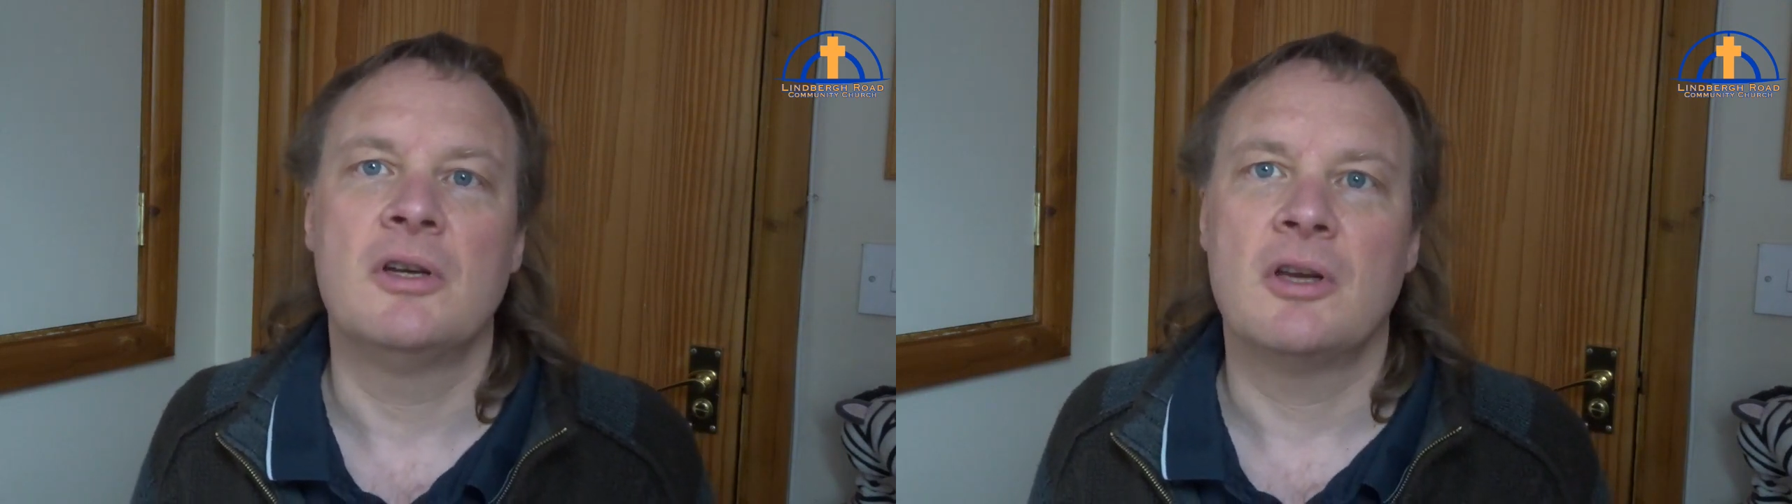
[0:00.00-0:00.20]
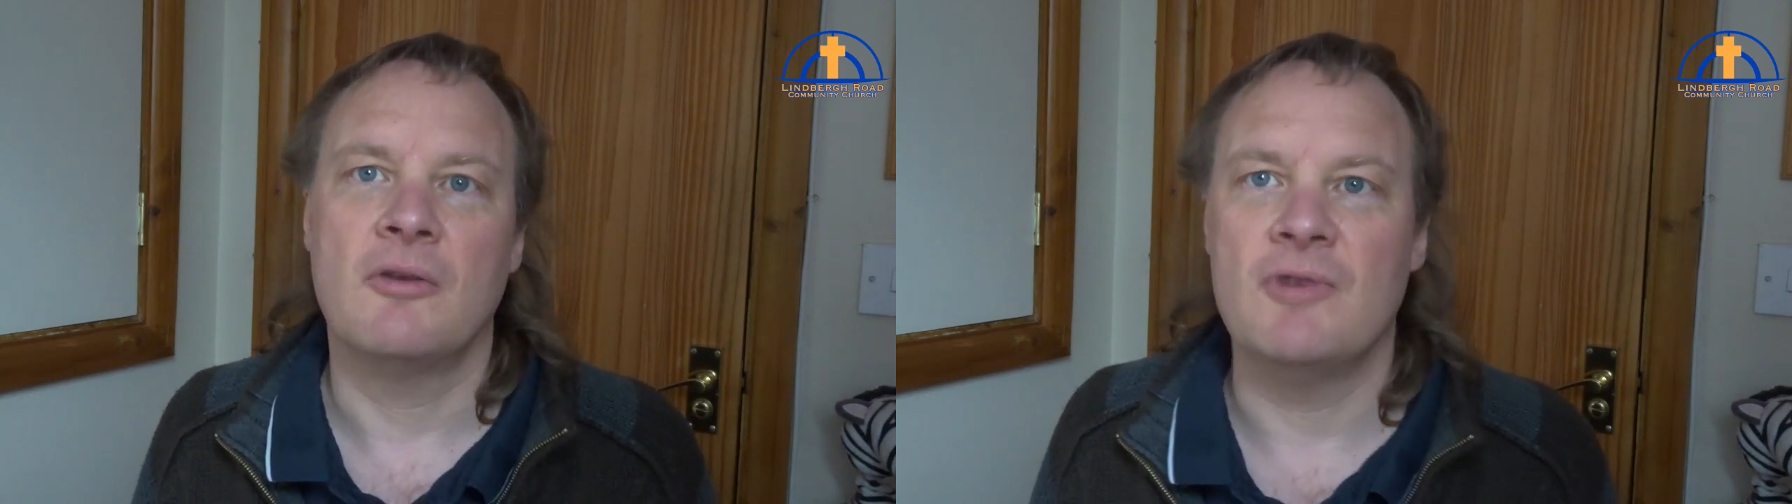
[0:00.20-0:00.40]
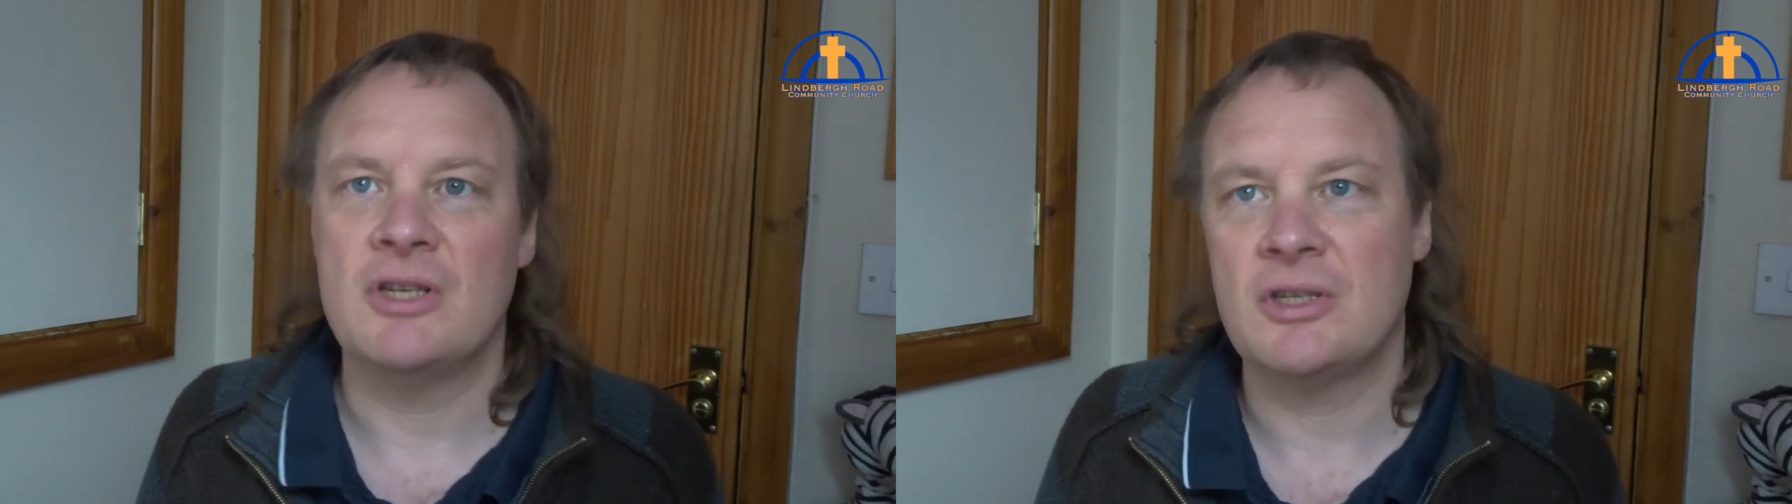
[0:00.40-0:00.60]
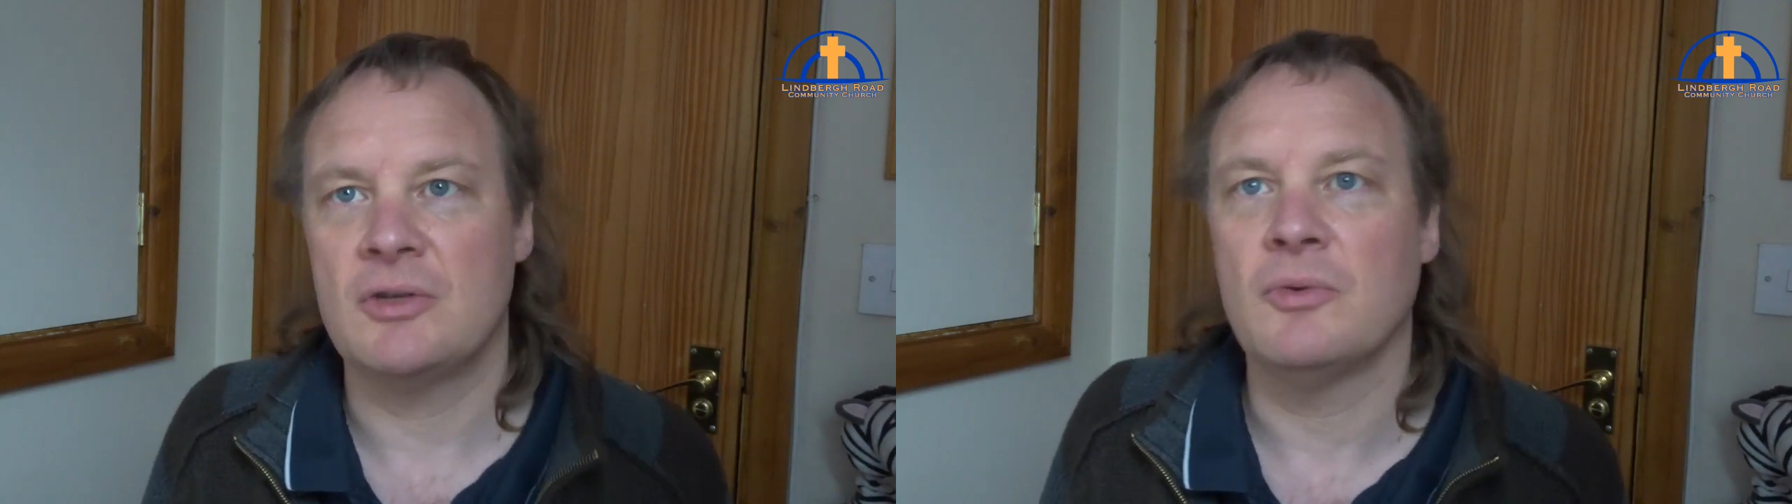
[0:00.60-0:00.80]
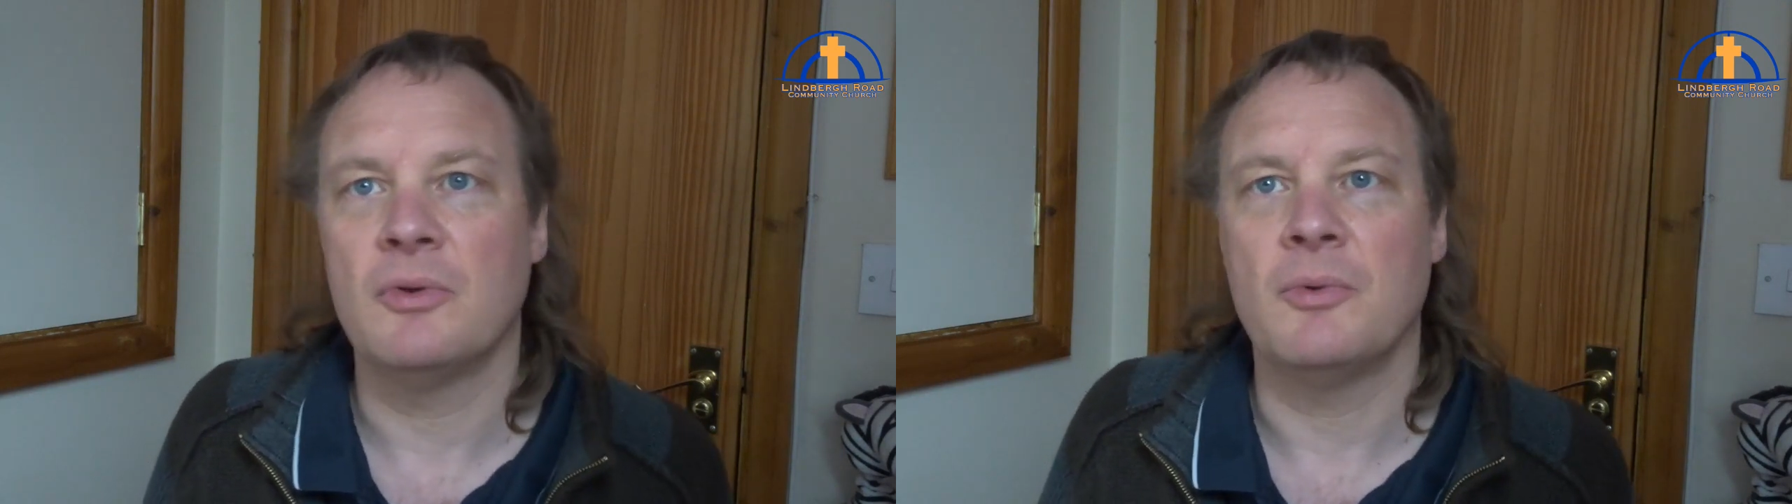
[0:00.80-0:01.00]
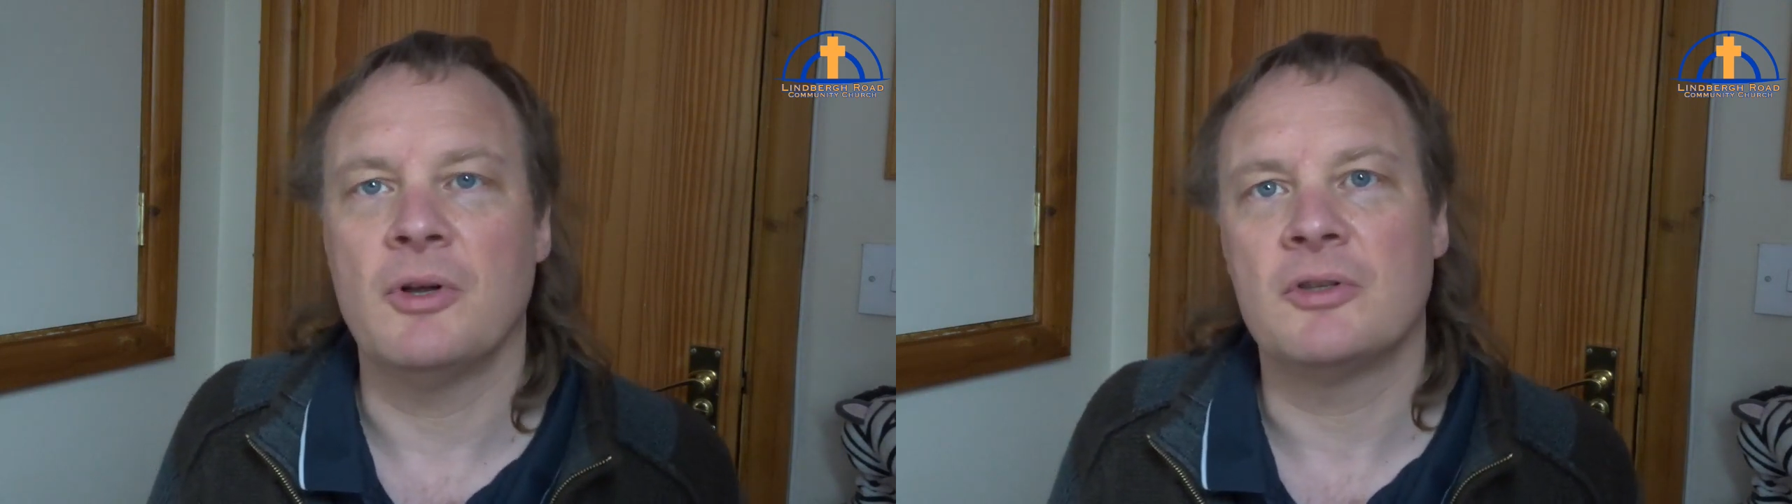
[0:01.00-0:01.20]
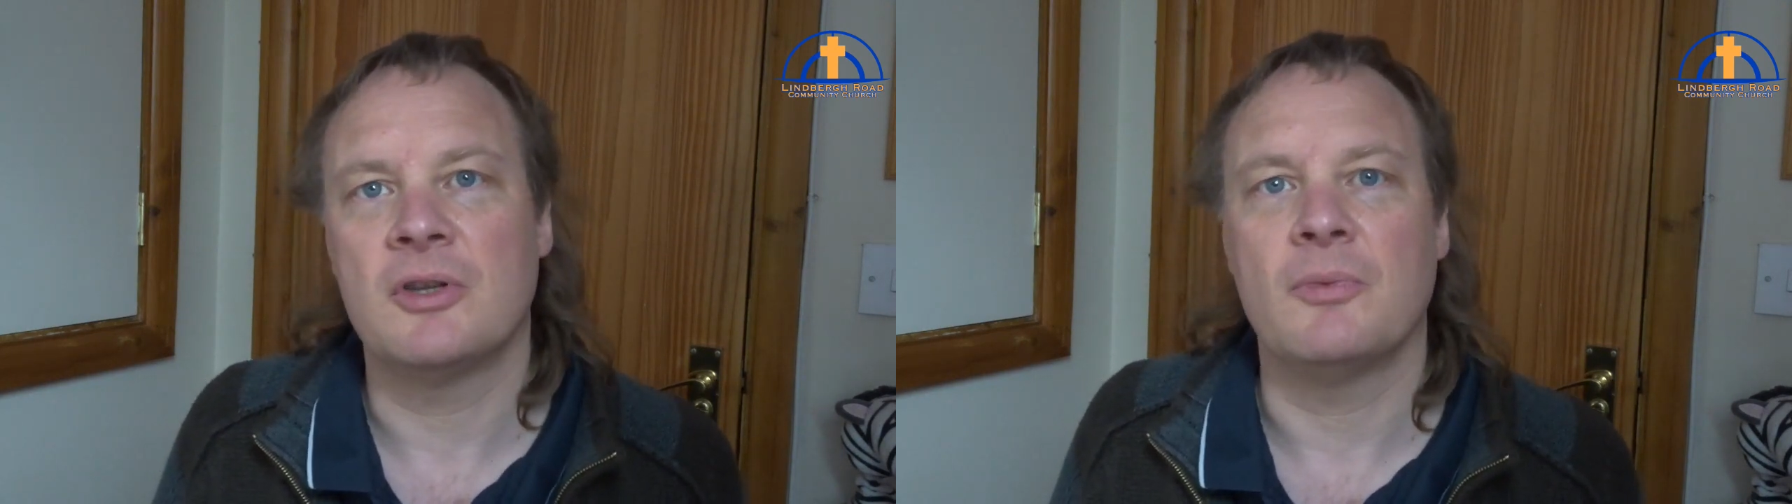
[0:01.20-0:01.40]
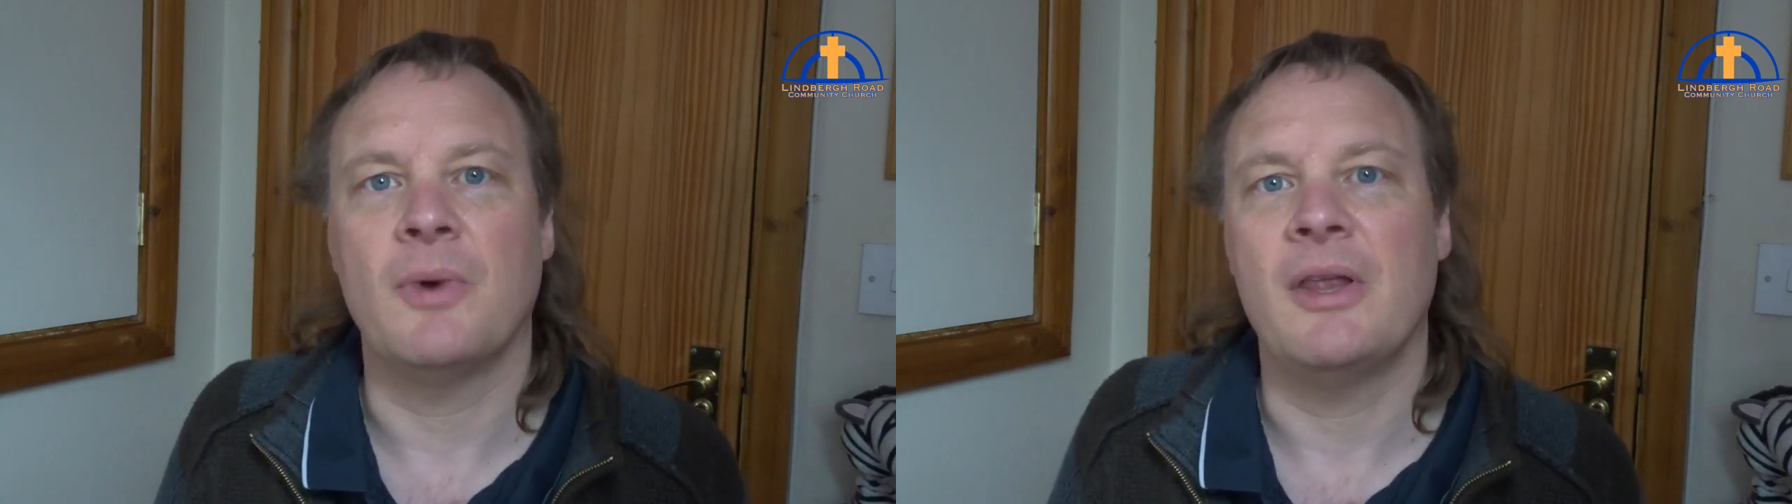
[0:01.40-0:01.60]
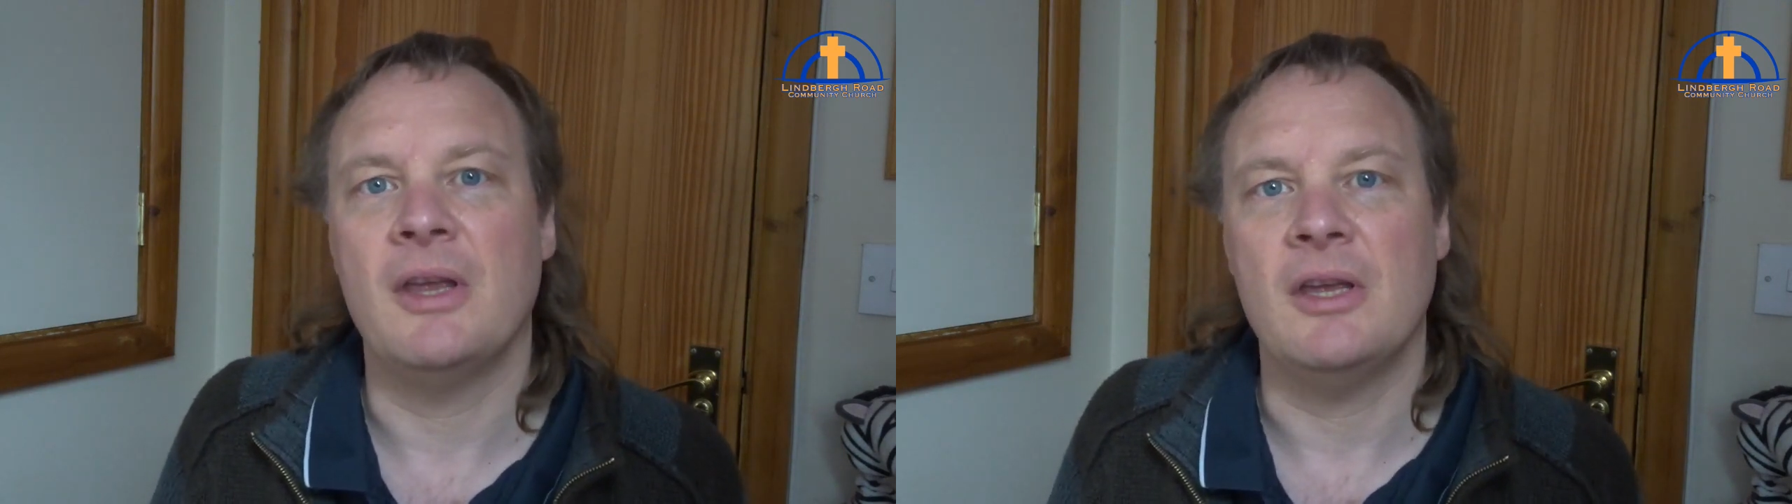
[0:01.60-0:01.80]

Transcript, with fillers: can restore the world to the way that